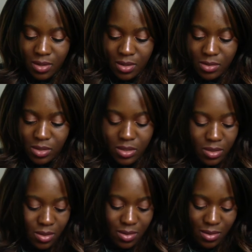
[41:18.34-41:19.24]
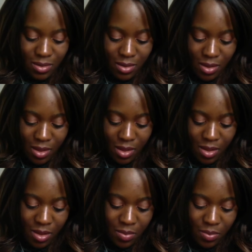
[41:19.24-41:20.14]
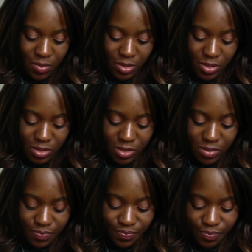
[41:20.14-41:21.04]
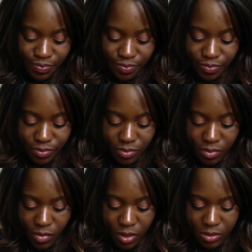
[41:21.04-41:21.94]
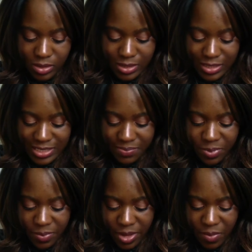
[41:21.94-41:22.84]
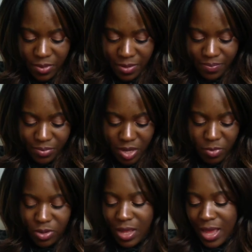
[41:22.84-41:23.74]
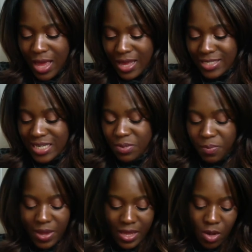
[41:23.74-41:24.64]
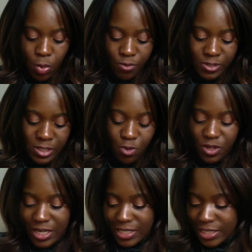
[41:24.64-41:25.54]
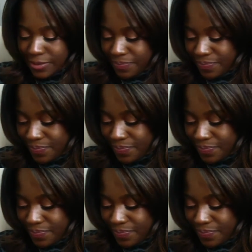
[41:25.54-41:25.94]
That's good. Let me just... This is a deeper purple, a deep pink with silver glitter.